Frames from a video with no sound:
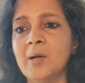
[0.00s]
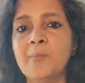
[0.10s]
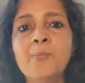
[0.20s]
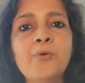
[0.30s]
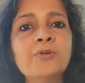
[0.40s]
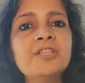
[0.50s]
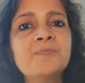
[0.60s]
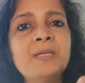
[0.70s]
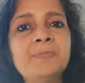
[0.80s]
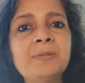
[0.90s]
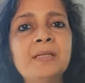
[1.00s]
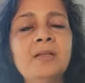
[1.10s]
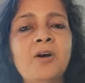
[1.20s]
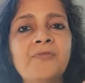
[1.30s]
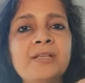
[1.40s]
most
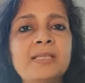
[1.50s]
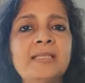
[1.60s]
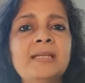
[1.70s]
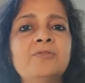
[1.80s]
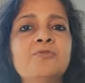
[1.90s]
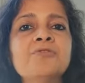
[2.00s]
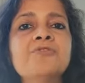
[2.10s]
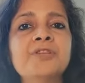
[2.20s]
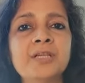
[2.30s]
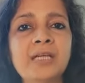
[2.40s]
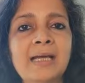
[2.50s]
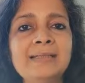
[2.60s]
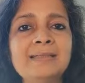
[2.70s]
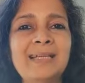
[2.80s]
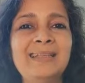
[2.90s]
people obviously then don't
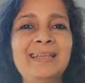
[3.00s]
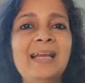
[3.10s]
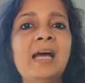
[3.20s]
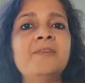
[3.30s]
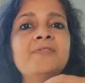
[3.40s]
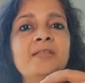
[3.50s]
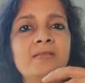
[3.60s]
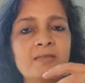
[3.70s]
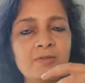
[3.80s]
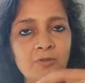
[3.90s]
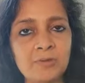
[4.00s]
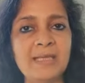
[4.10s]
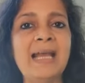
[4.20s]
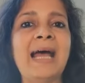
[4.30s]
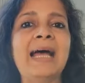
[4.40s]
realize that they
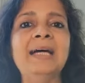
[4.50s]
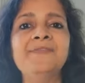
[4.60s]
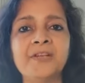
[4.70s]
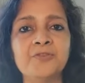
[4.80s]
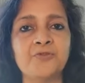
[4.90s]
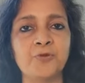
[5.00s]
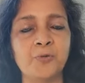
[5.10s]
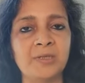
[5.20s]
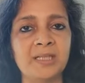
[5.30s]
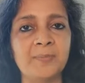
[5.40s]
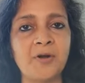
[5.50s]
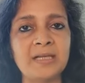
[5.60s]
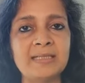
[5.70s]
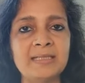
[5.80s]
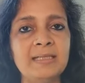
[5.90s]
have control over their
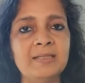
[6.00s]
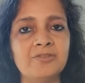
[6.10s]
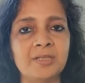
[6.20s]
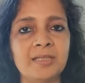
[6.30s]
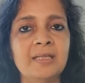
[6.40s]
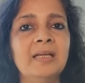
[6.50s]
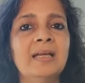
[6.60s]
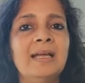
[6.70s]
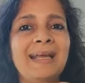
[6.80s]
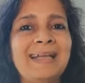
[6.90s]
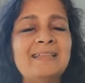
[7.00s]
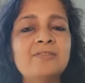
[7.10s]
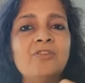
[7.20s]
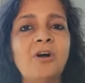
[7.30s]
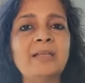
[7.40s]
body's healing journey. It's
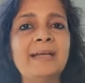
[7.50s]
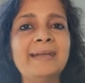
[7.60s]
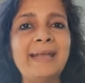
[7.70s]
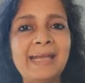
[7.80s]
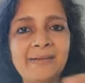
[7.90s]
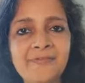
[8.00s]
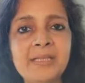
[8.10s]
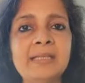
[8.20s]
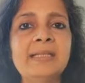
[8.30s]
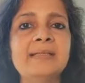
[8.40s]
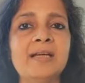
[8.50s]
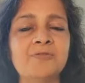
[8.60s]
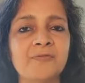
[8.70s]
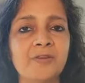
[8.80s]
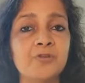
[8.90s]
not that everything is
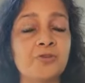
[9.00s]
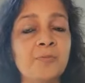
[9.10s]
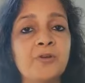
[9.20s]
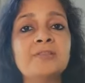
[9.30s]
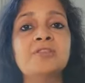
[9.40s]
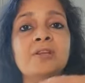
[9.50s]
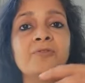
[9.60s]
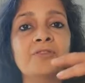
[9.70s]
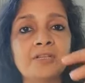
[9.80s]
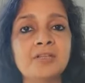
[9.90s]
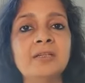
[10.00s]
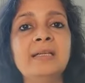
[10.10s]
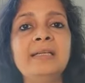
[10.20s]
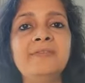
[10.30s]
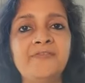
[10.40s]
out of control, because it can
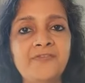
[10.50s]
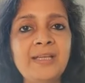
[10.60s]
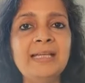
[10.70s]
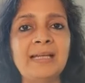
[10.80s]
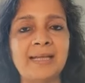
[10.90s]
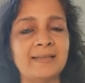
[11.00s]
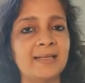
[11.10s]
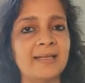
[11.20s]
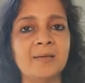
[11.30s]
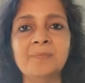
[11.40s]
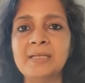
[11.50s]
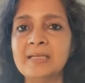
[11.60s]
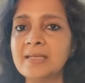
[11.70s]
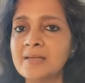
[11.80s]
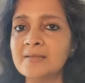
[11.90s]
really feel like that. I
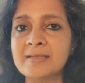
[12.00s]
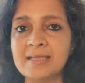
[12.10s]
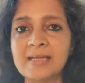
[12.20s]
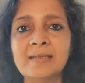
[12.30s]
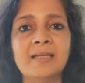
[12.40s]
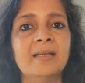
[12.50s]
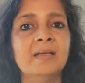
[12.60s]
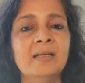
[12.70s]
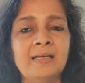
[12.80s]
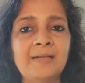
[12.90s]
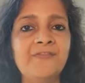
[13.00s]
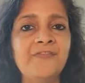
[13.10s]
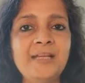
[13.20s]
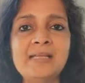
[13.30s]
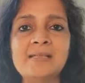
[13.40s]
completely understand that it
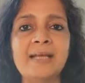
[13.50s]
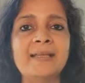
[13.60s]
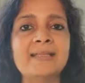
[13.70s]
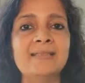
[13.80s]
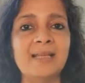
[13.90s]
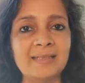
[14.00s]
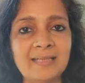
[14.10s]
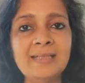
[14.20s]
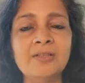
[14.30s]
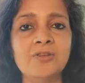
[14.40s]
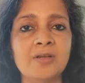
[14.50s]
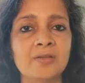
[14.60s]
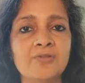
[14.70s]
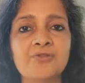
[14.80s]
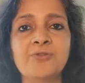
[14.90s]
feels like there's nothing in your
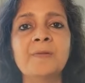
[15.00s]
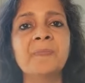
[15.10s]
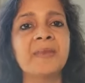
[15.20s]
control.